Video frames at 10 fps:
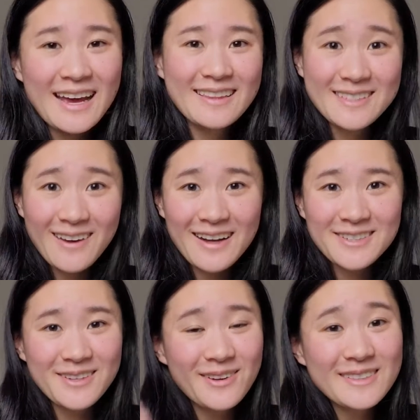These are
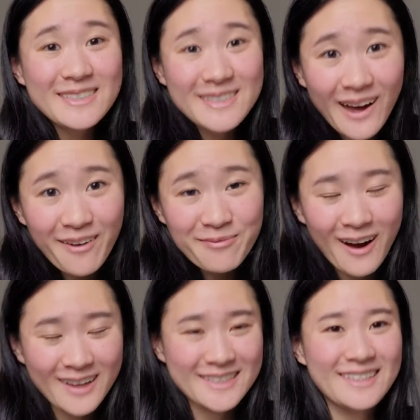actually called
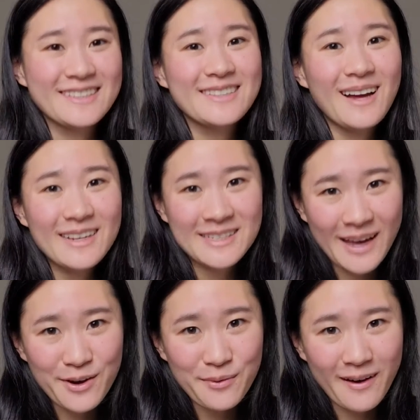softboxes, not
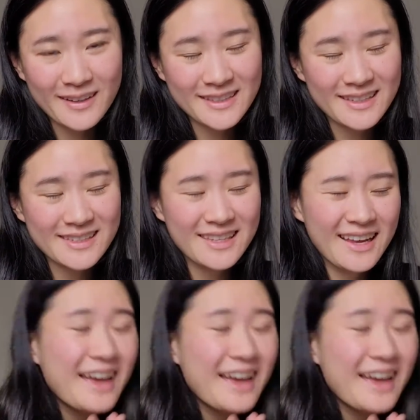shadowboxes.